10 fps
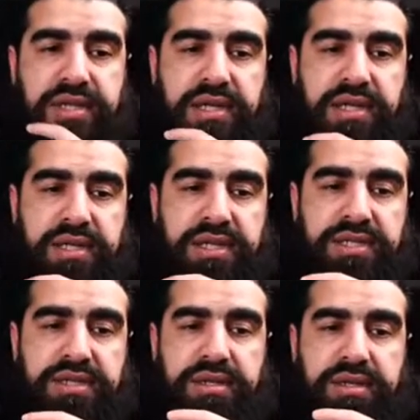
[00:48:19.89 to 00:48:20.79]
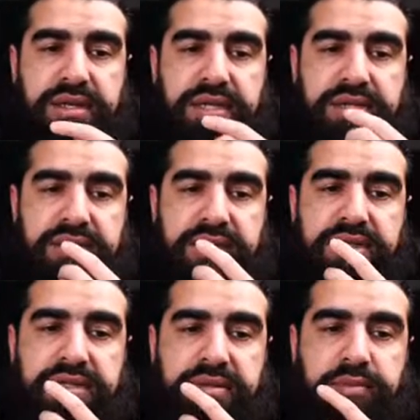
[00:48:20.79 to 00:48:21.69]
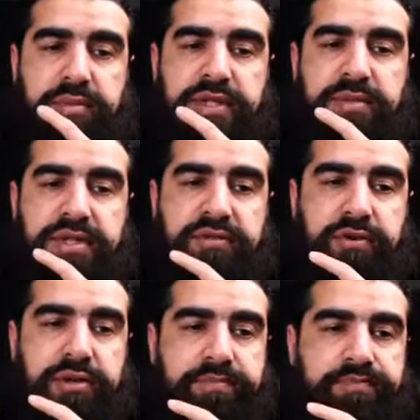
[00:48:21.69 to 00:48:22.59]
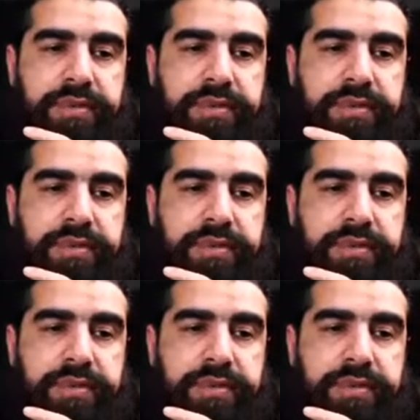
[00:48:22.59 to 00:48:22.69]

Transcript: then there's permissibility for it.